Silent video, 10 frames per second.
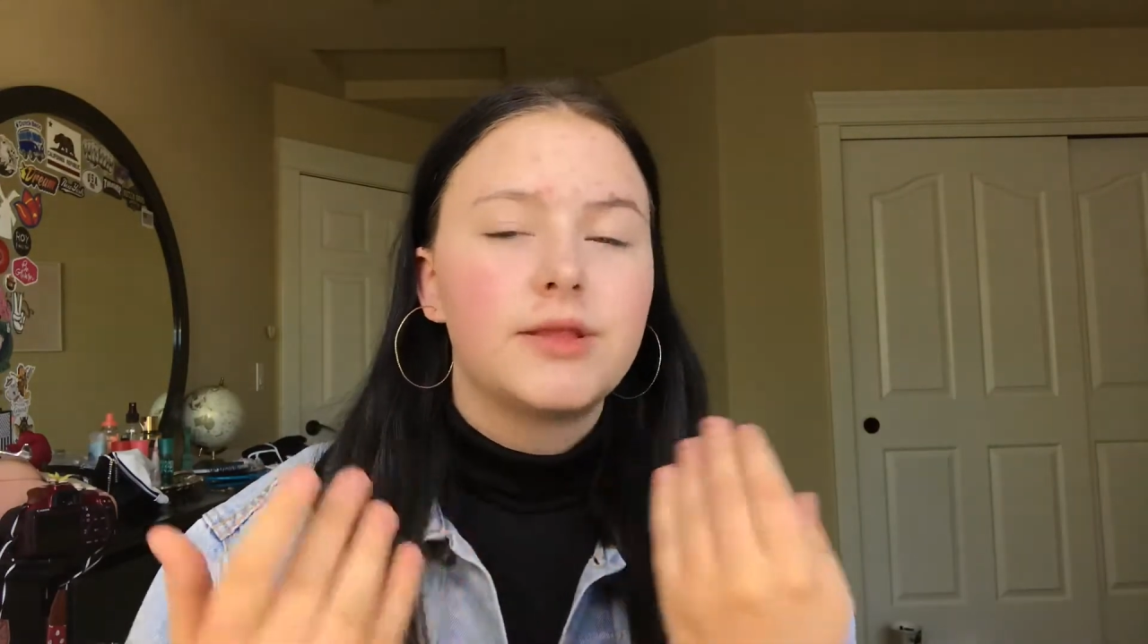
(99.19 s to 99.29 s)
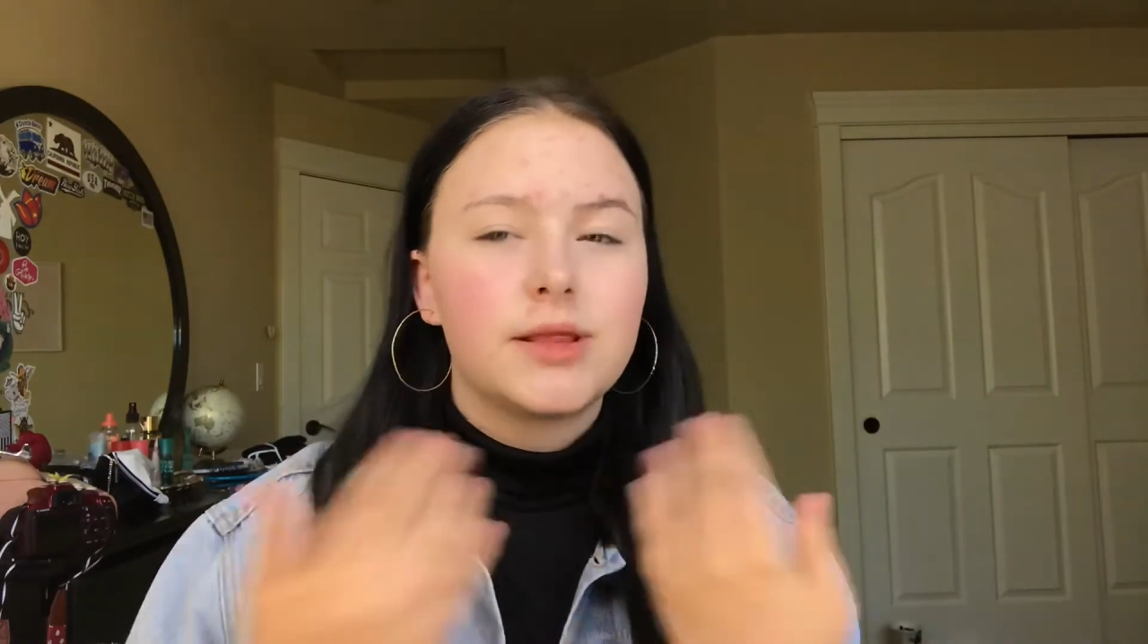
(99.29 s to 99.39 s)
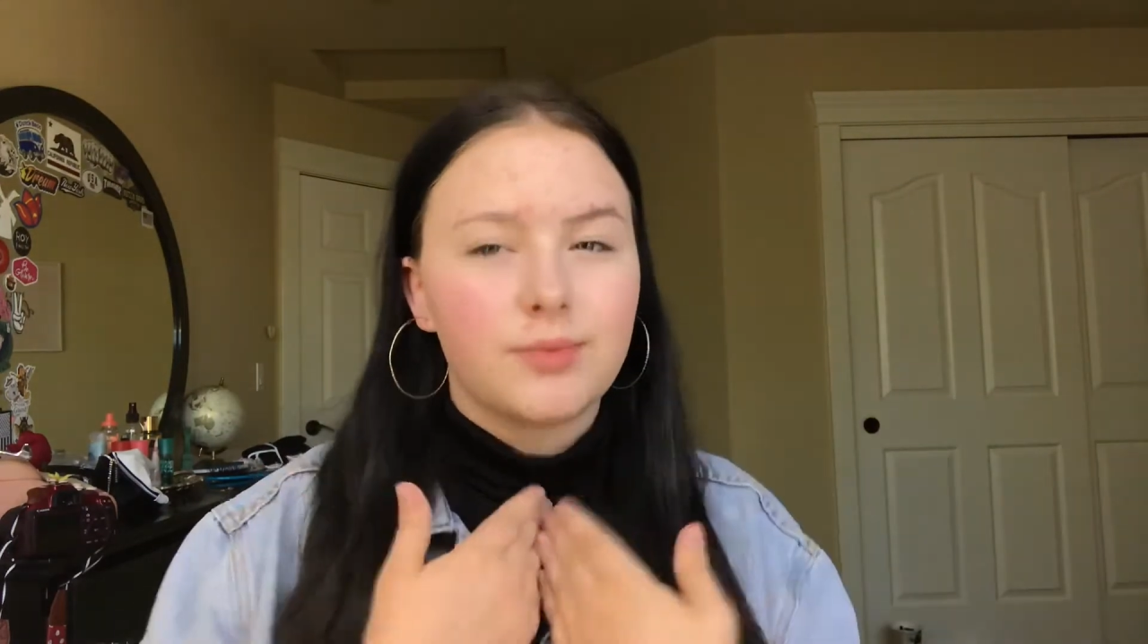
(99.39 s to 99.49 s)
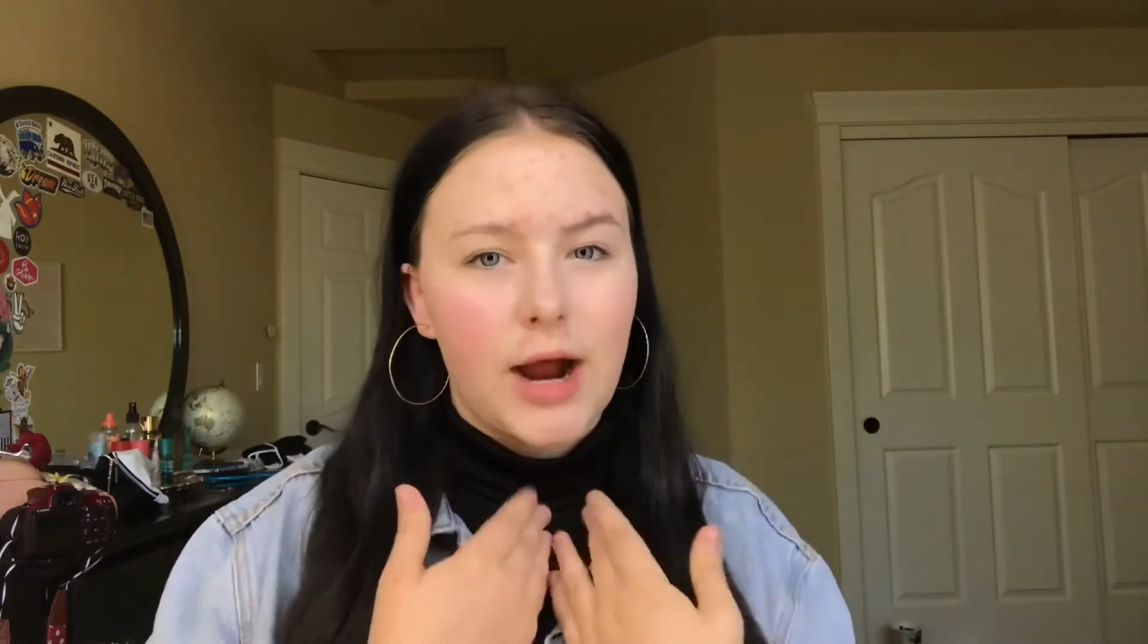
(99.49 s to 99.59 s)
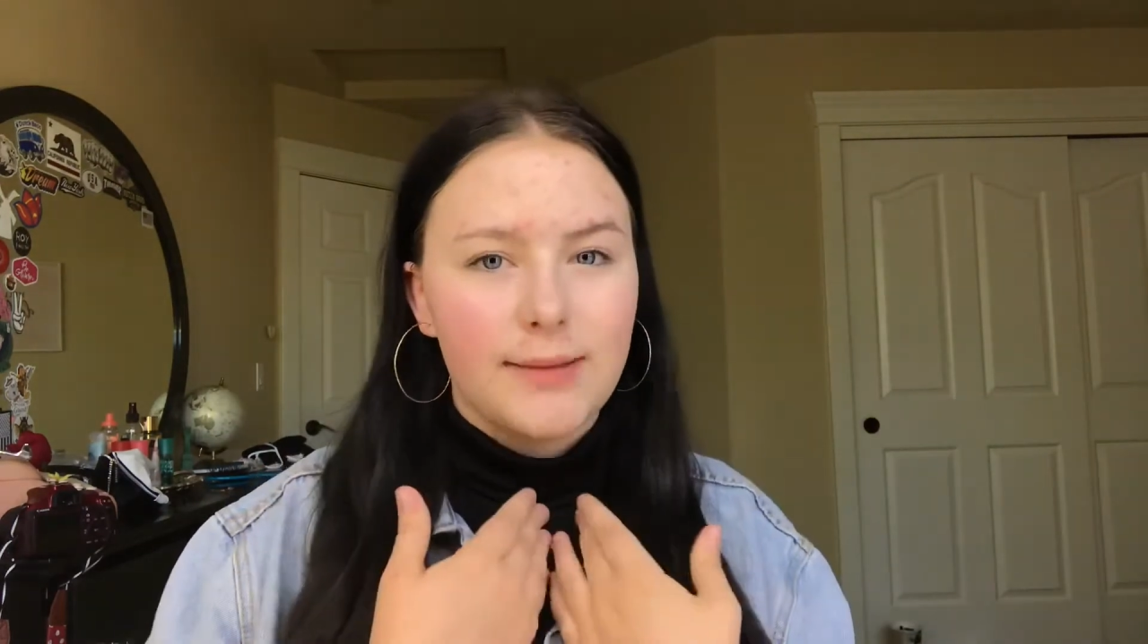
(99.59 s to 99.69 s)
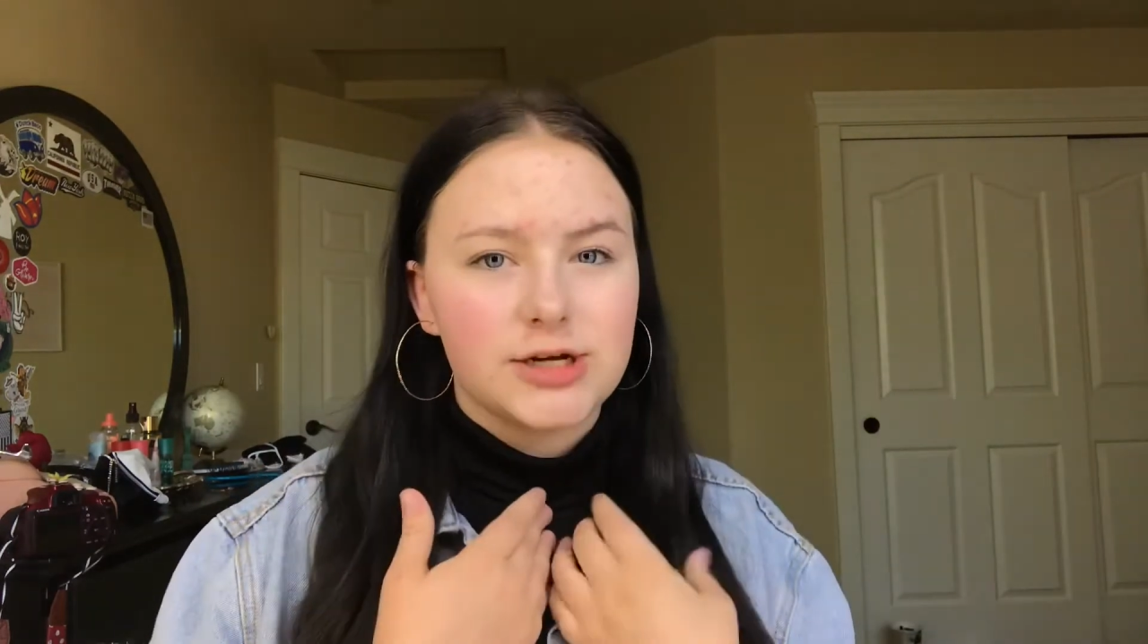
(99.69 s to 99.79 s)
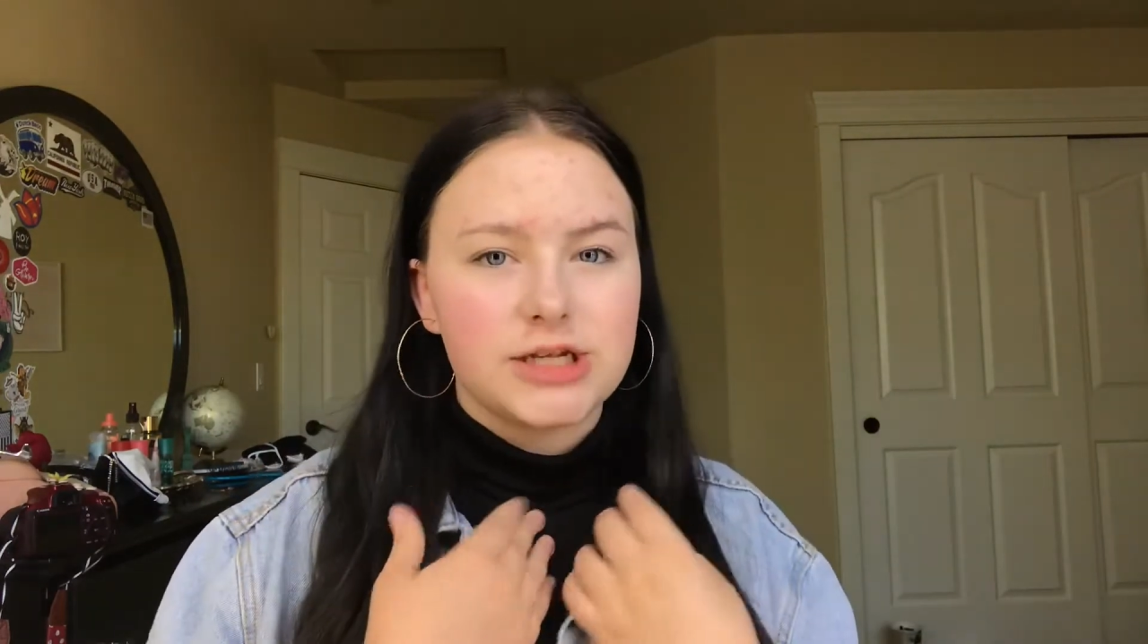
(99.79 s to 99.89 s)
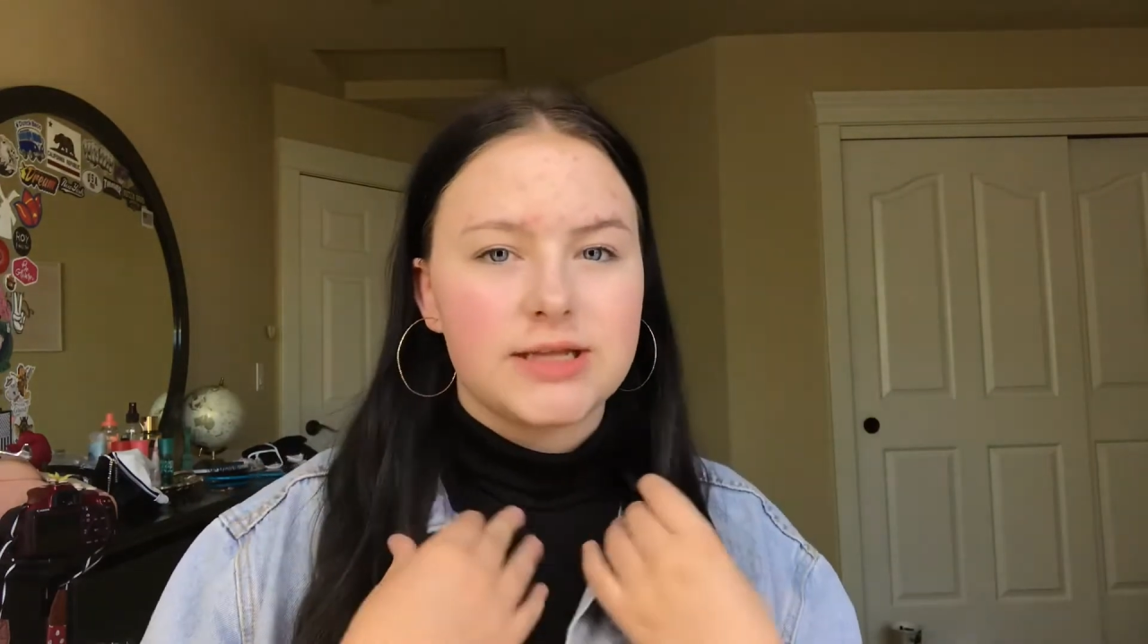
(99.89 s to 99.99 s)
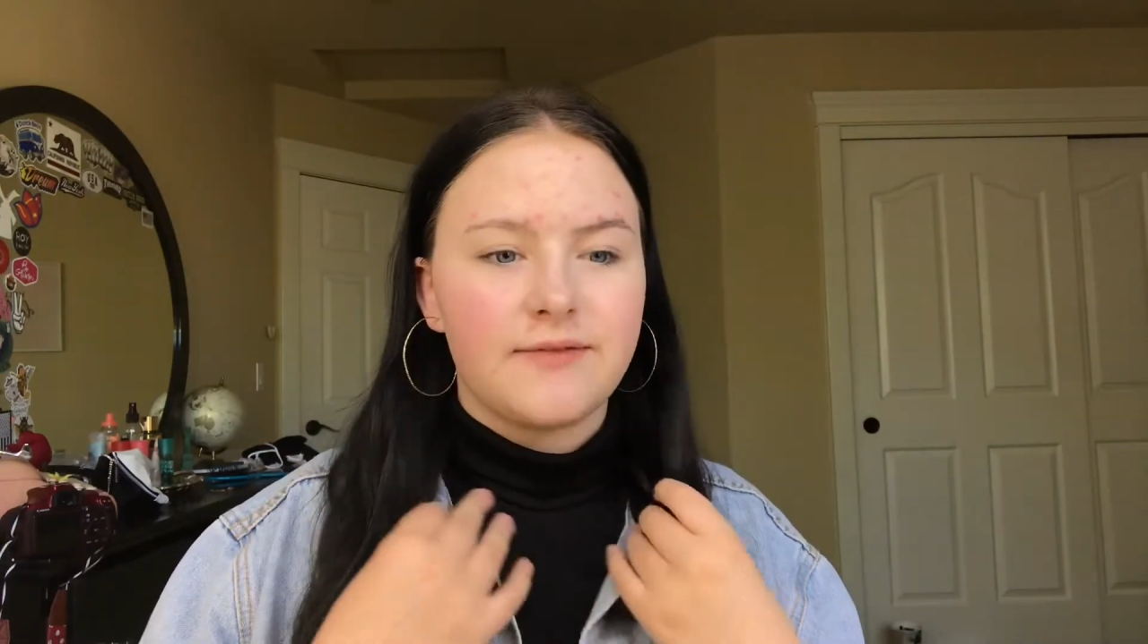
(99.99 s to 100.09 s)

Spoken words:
the primers and stuff